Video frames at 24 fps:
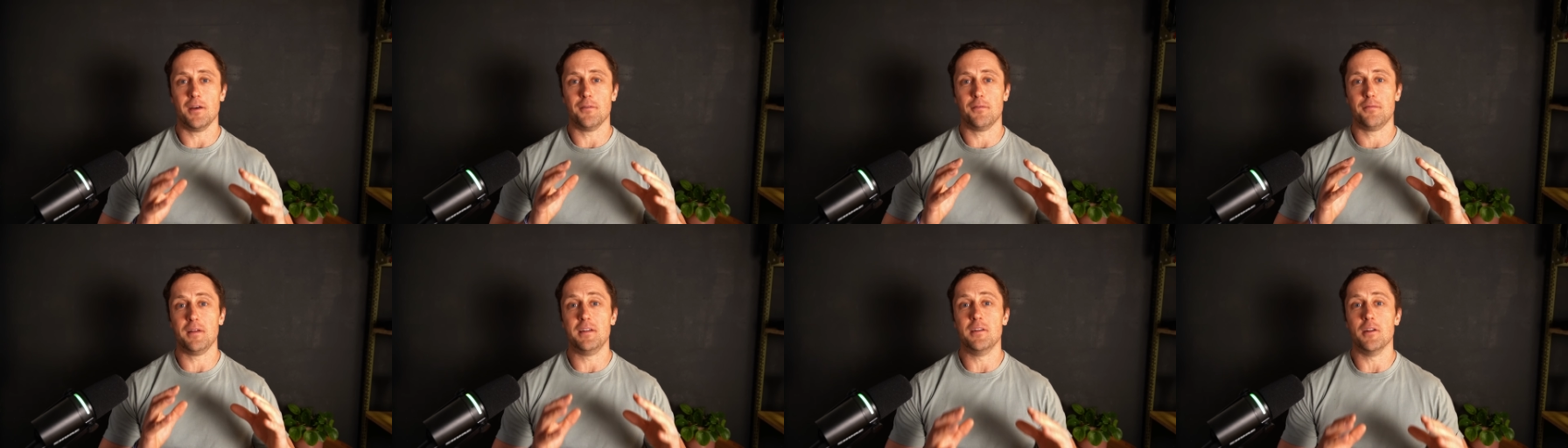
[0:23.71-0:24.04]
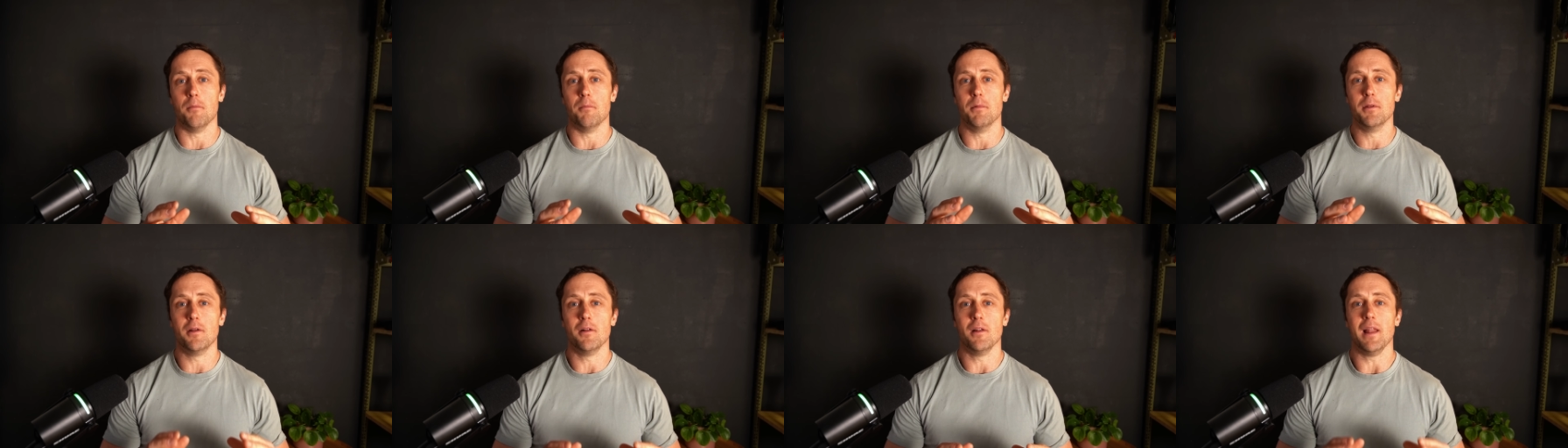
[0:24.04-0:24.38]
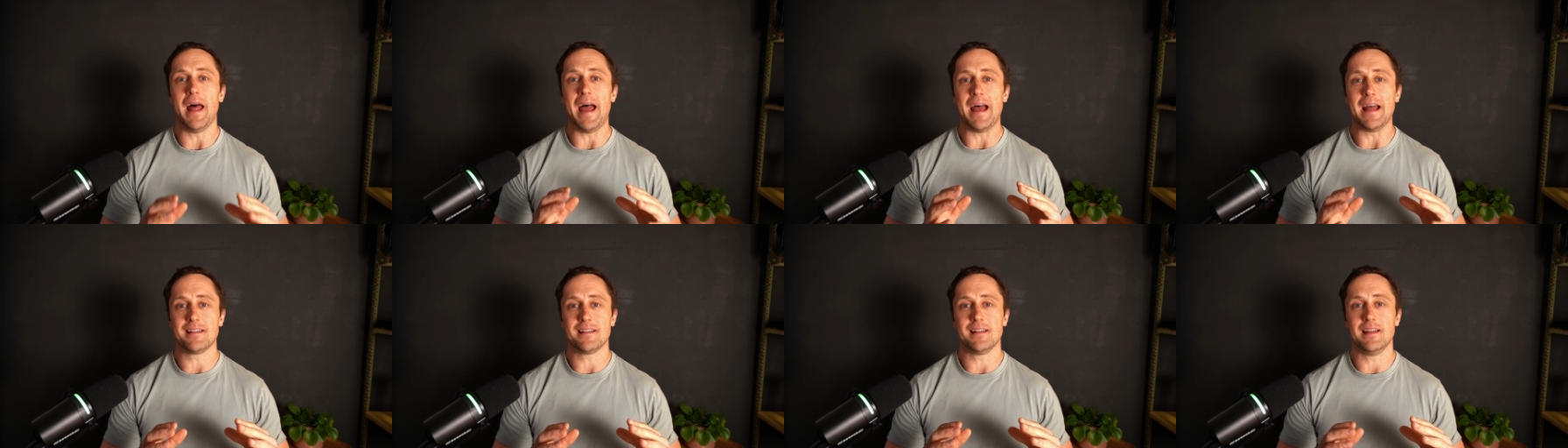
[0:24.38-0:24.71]
a phenomenal
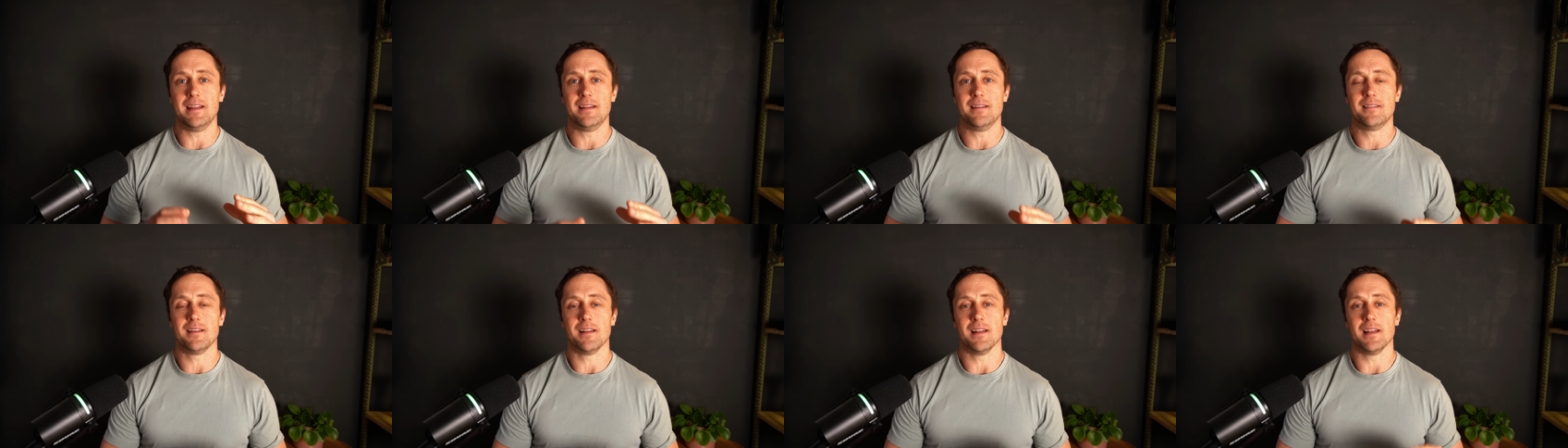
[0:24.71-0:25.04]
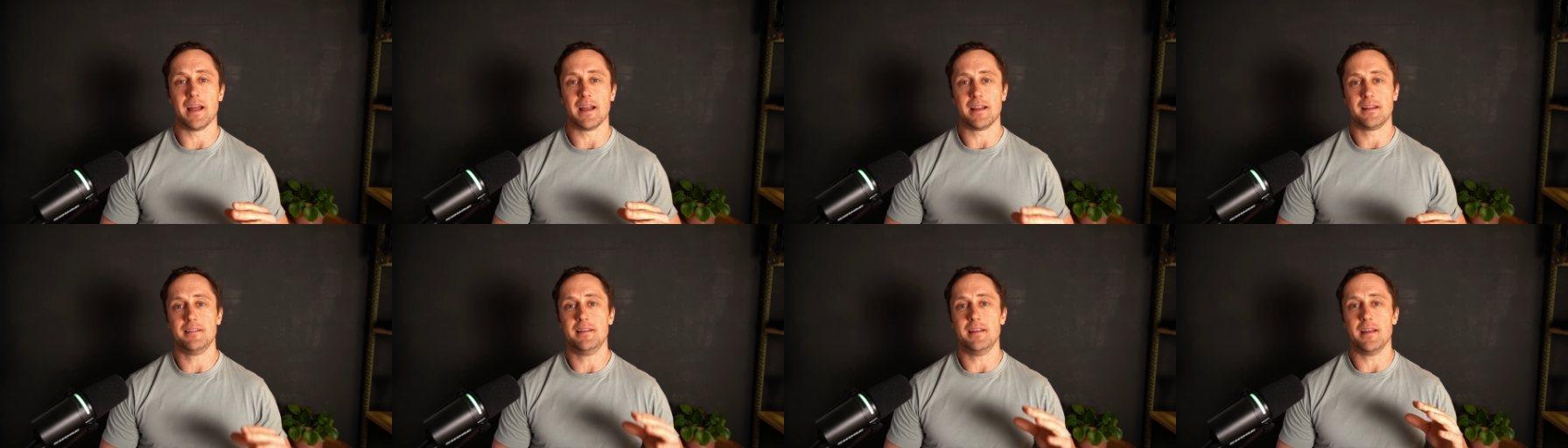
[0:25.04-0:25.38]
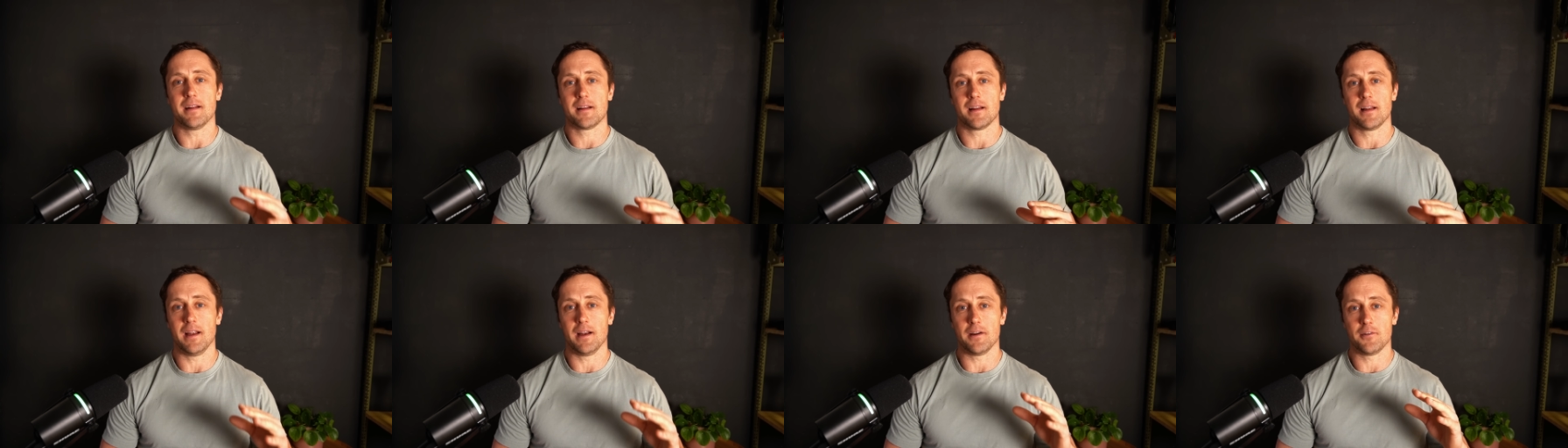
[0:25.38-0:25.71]
athlete like
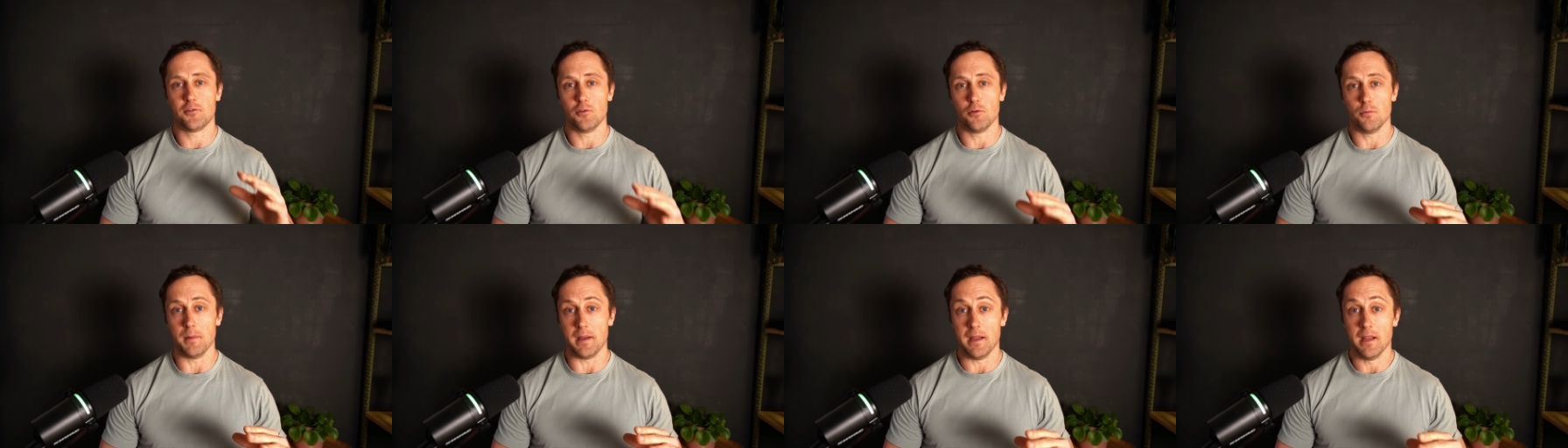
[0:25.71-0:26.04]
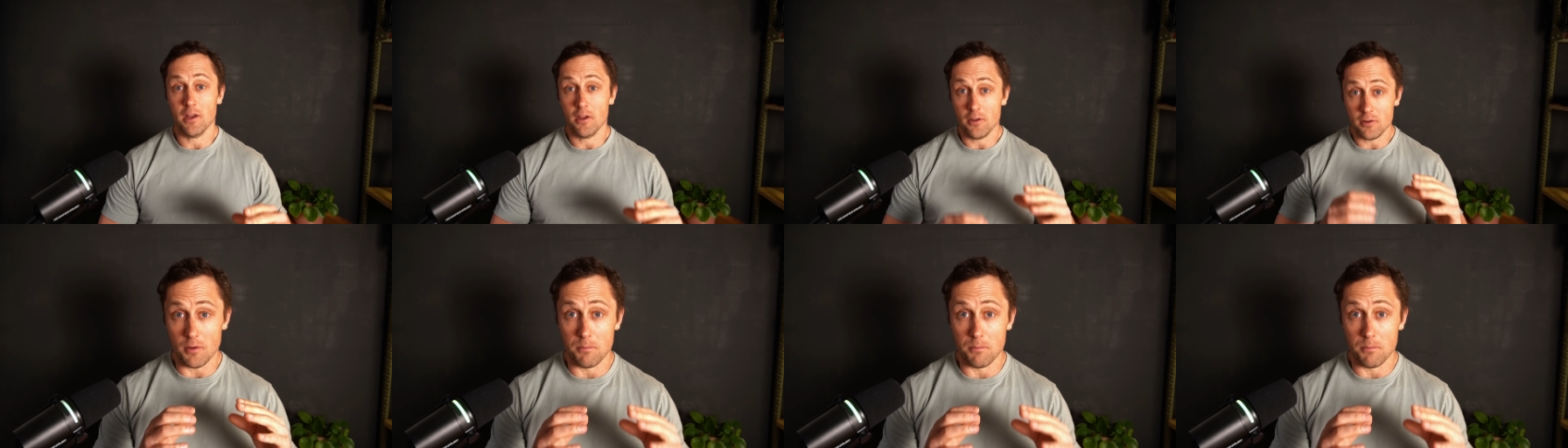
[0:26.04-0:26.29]
Tia-Clair Toomey,